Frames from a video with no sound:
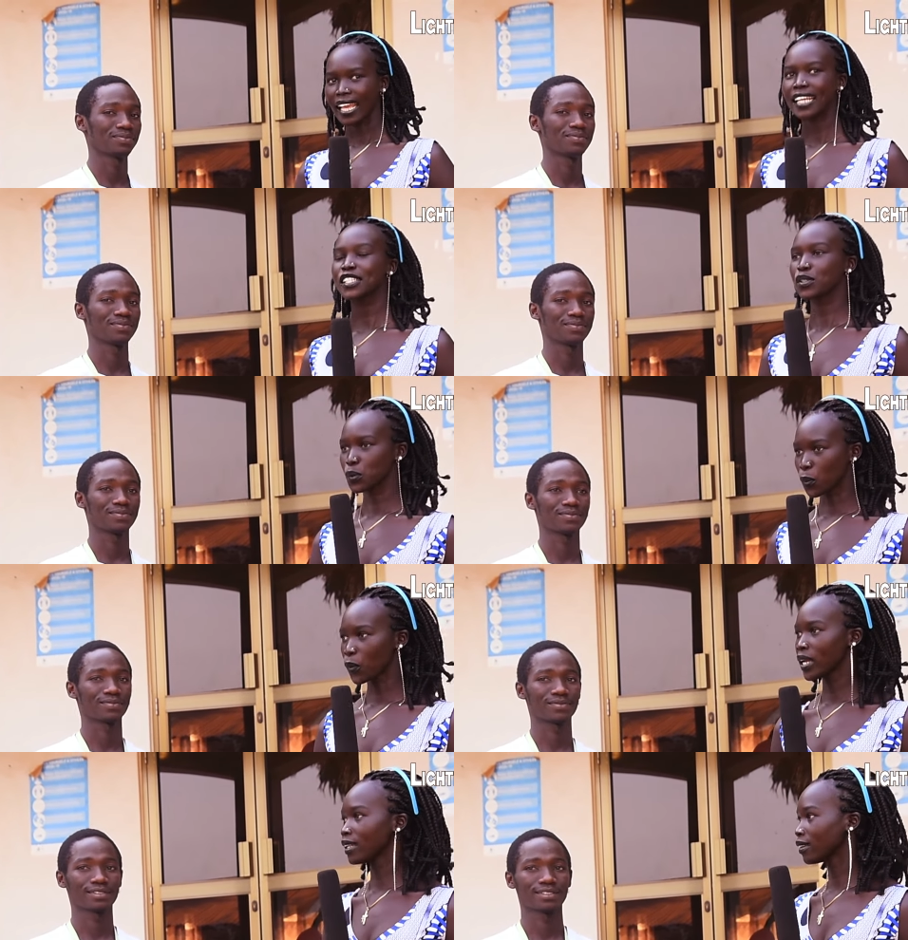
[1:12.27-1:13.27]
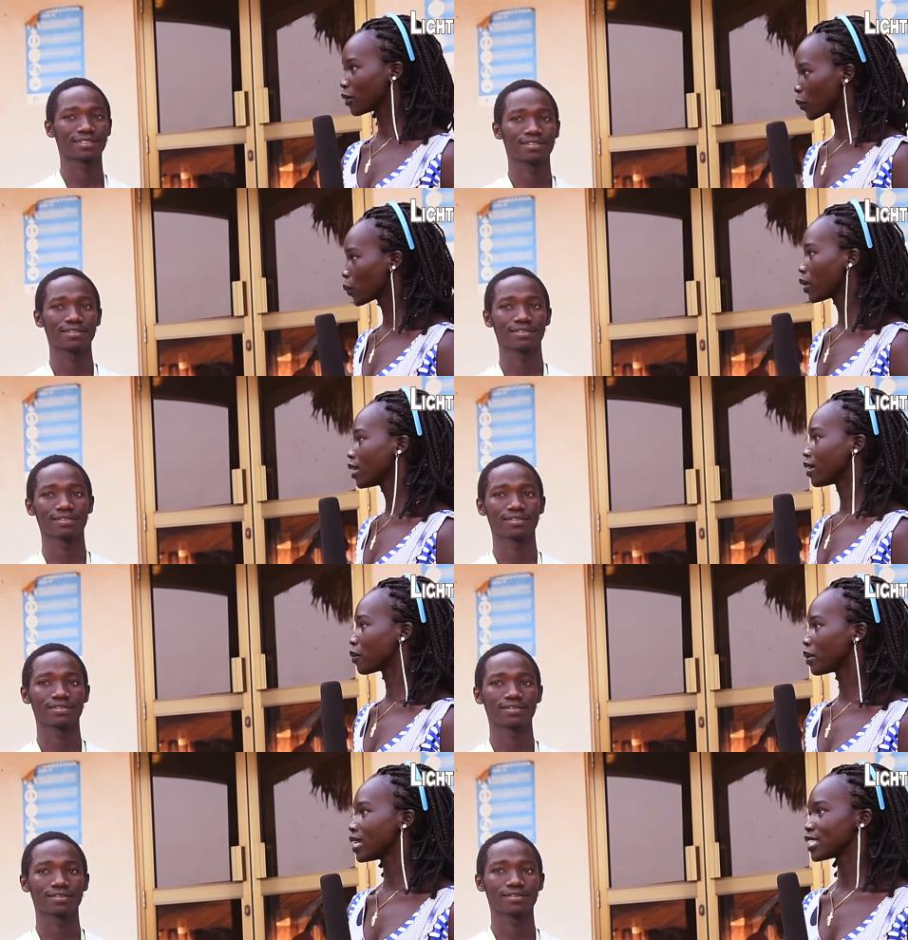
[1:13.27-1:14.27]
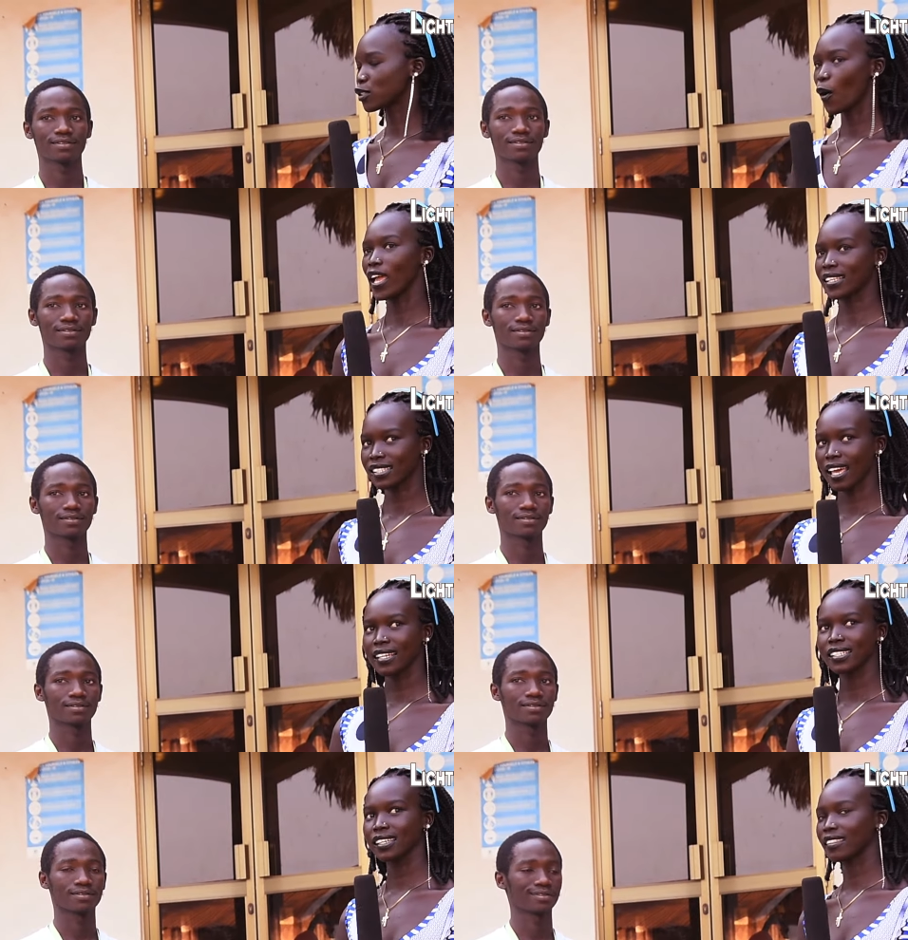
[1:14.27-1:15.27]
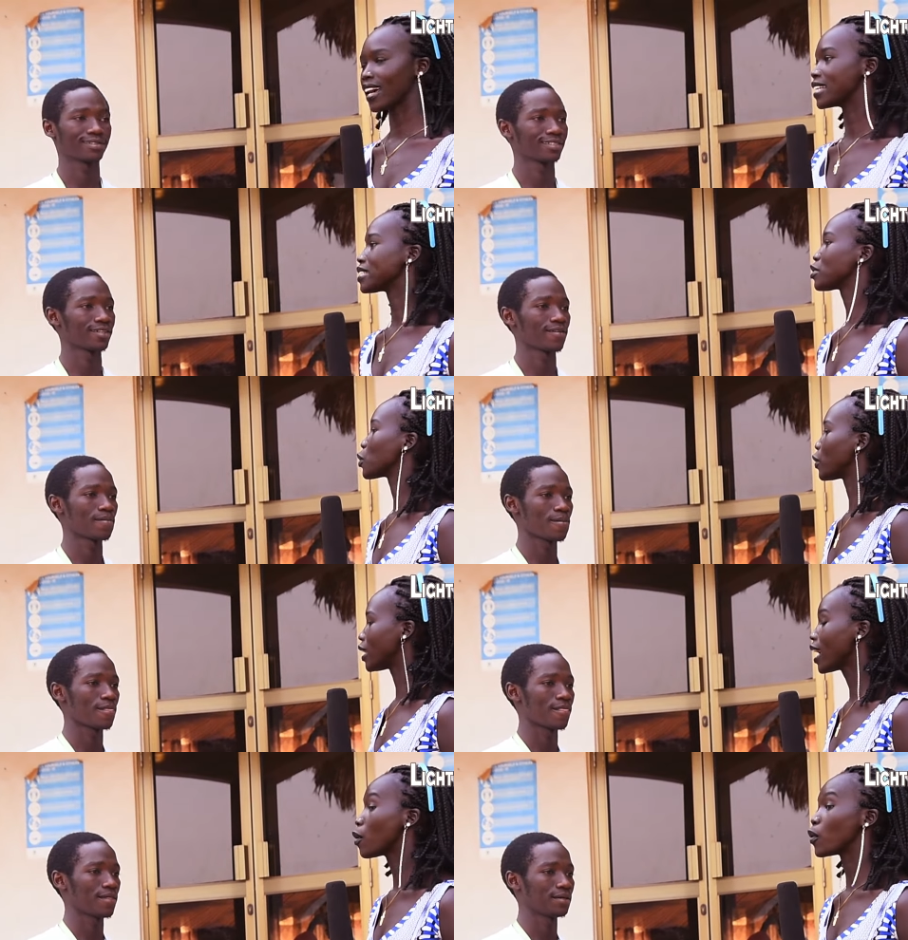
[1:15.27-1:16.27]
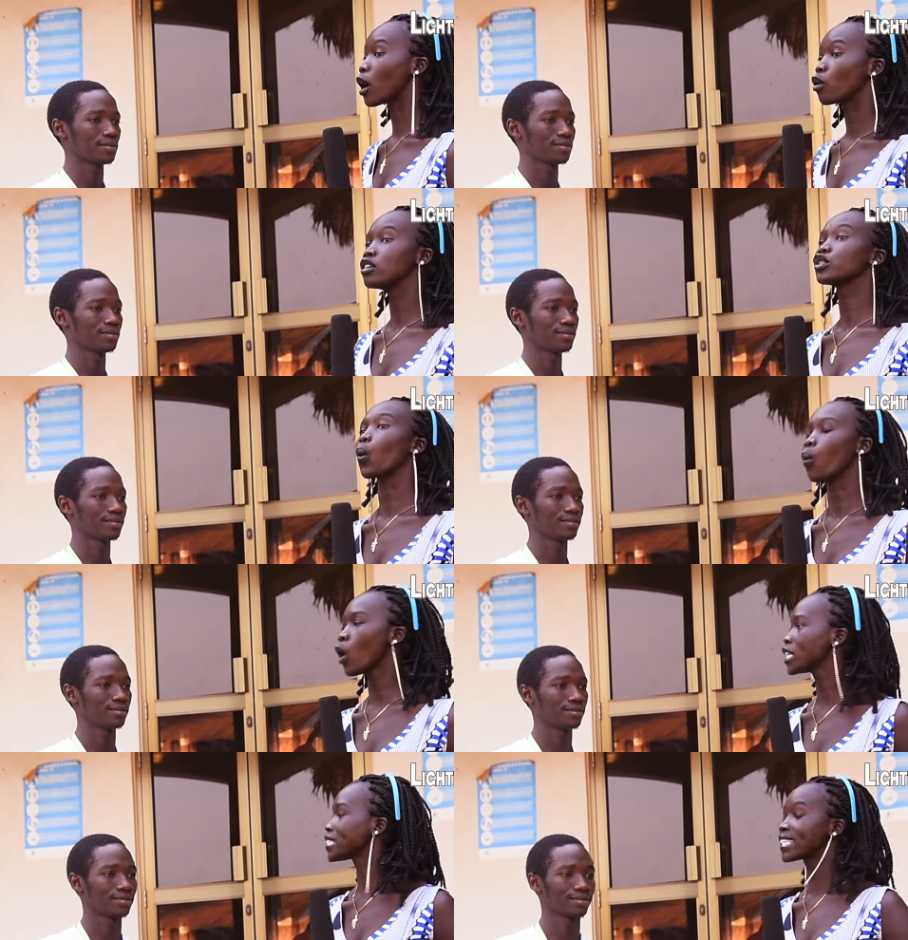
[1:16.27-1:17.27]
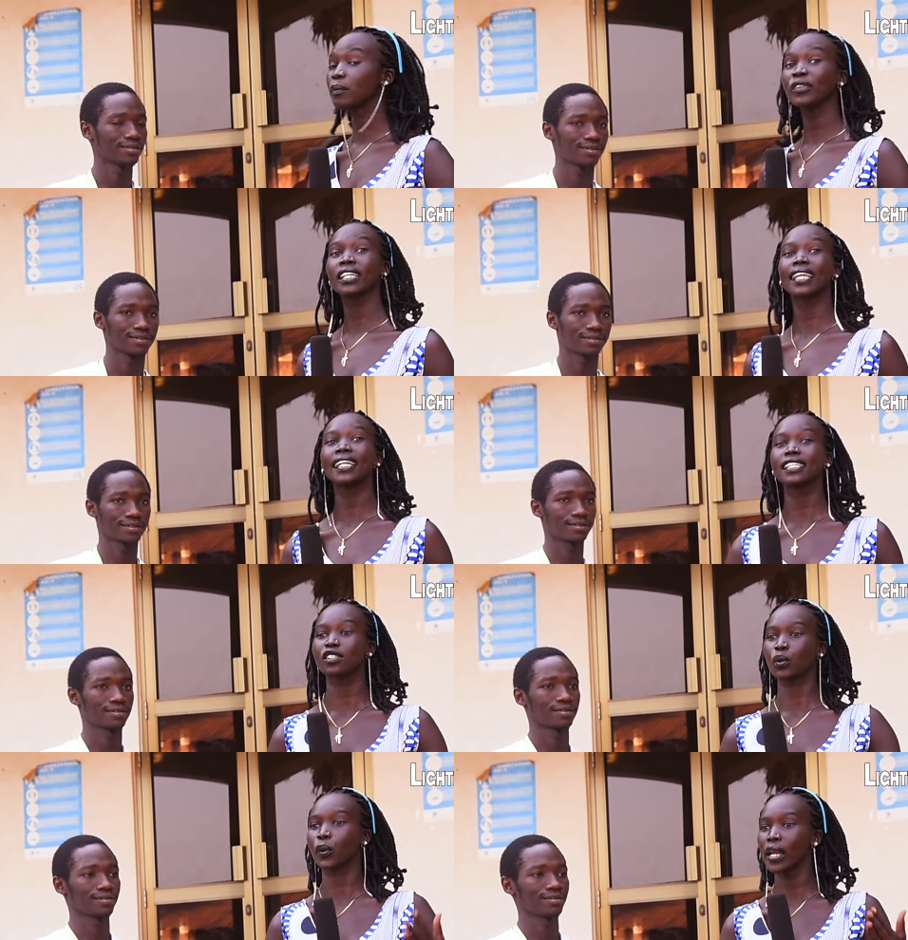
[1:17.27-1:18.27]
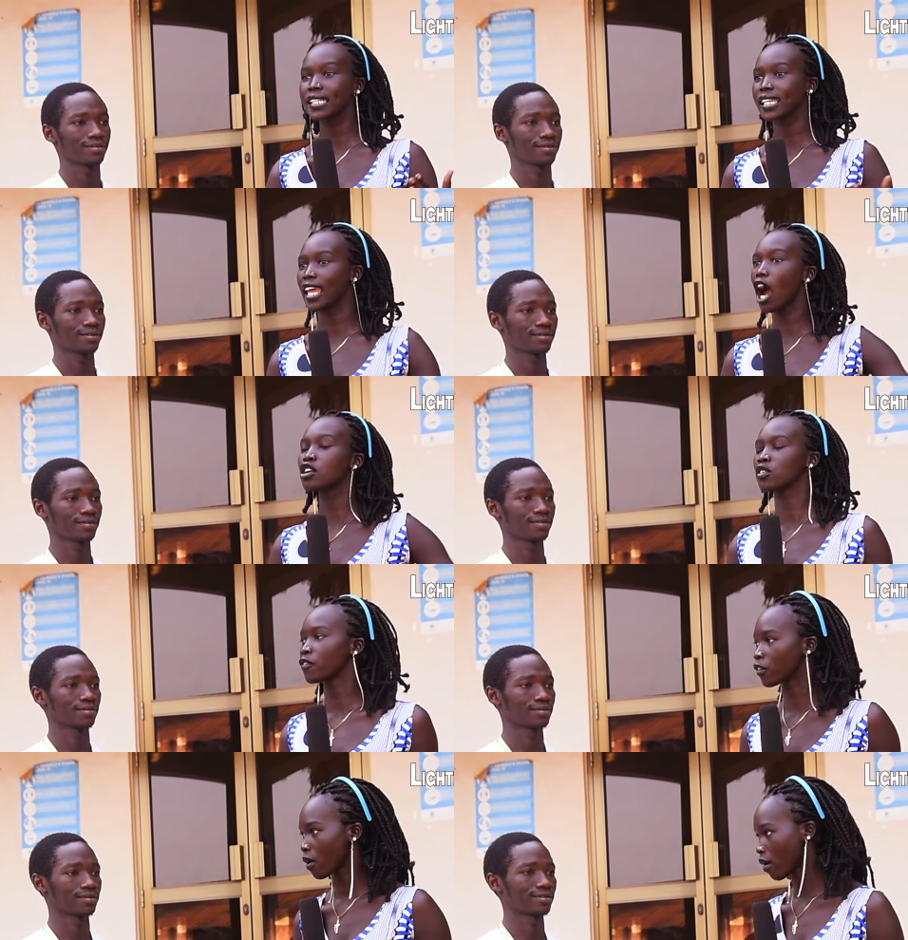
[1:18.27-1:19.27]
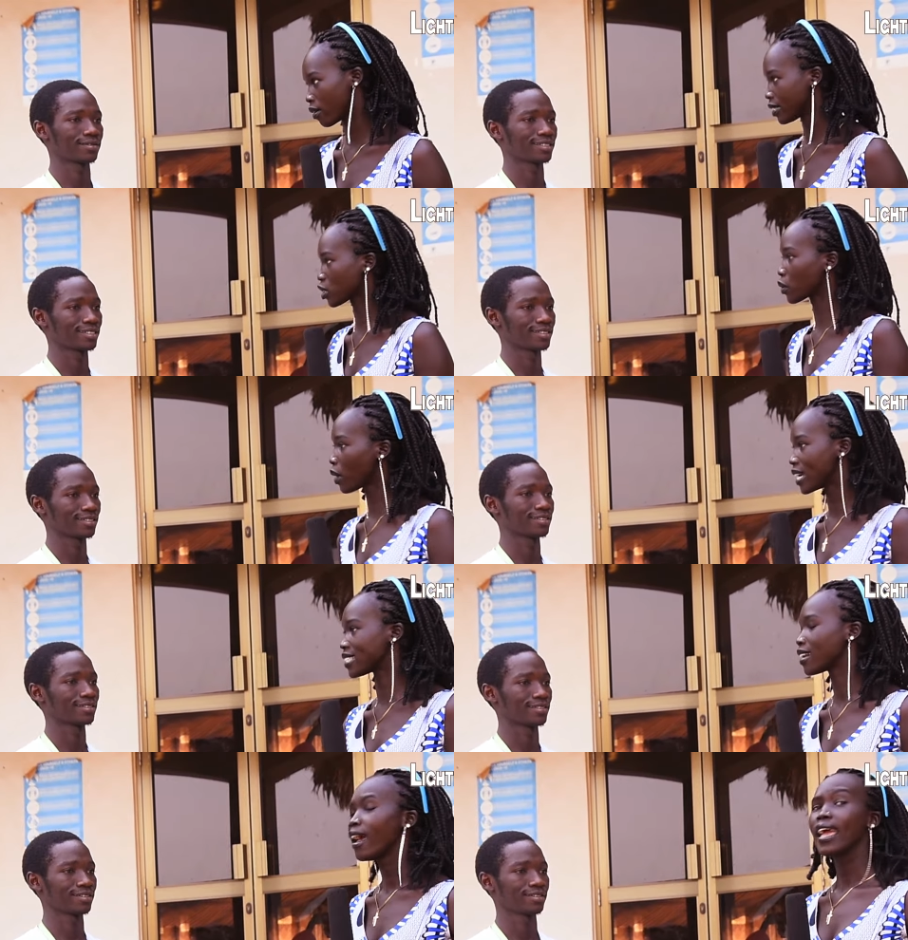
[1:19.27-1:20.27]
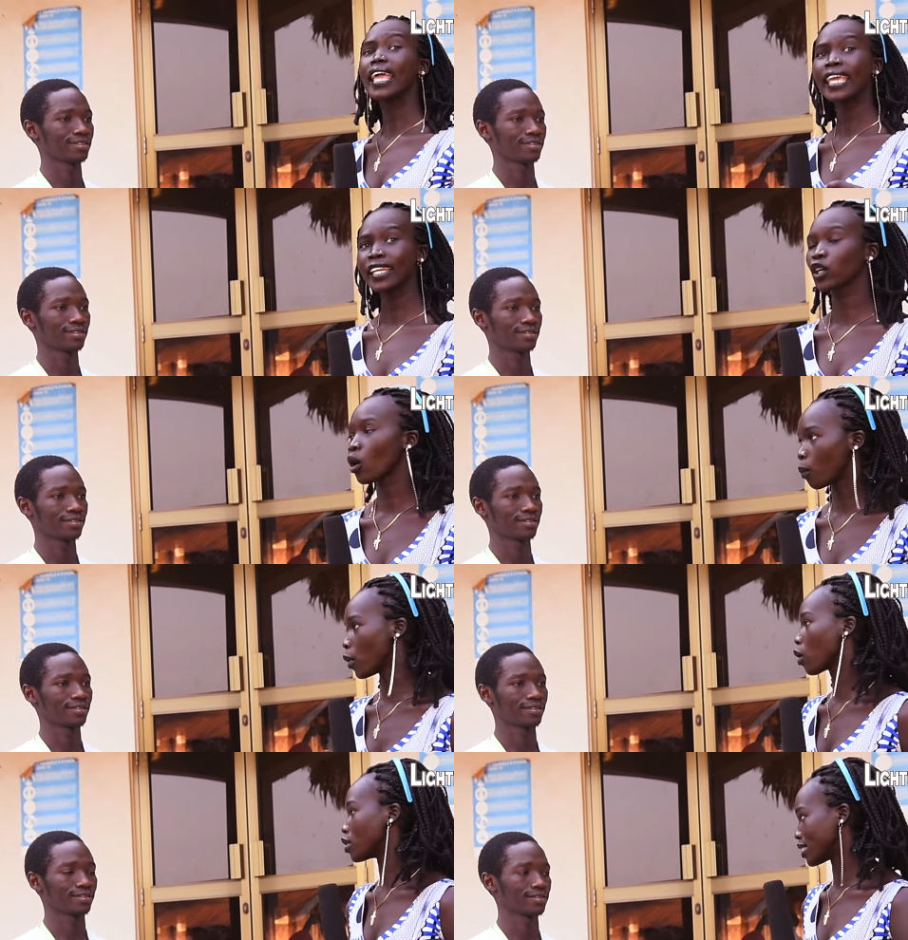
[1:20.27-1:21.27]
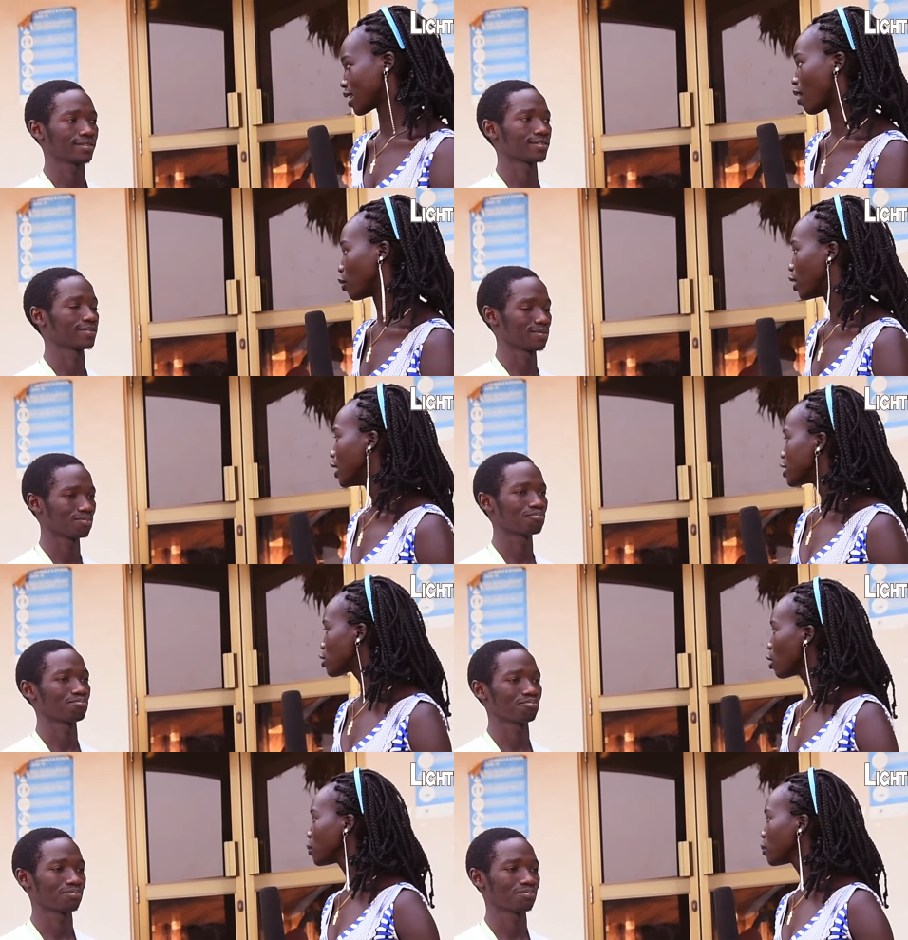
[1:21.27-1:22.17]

Speaker 1: it's really really really so exciting that today we are going to watch something that is created out of scratch in Koboko town so